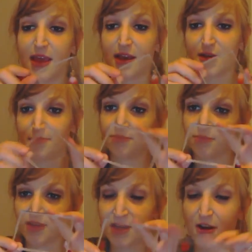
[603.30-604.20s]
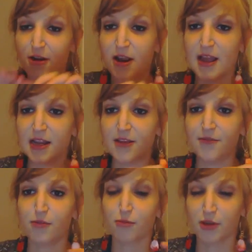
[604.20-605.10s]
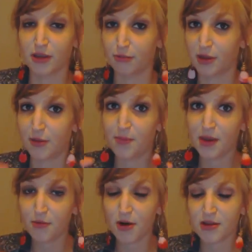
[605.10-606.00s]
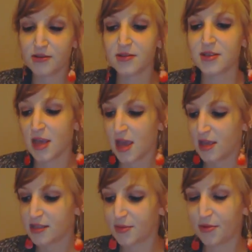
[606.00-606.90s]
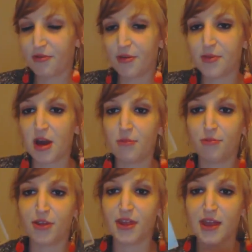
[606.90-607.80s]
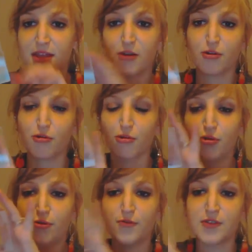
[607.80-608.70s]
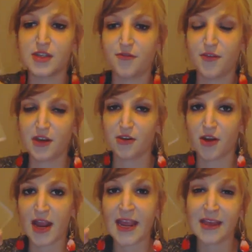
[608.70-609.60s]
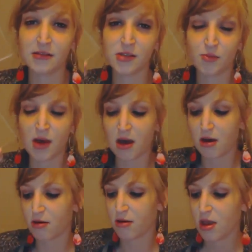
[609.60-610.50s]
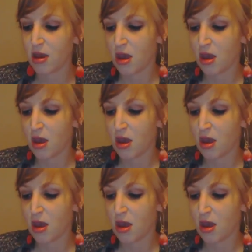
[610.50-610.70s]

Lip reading: They come here and even really, really big ones. Some of them come with like little grooves to fit in your hands well.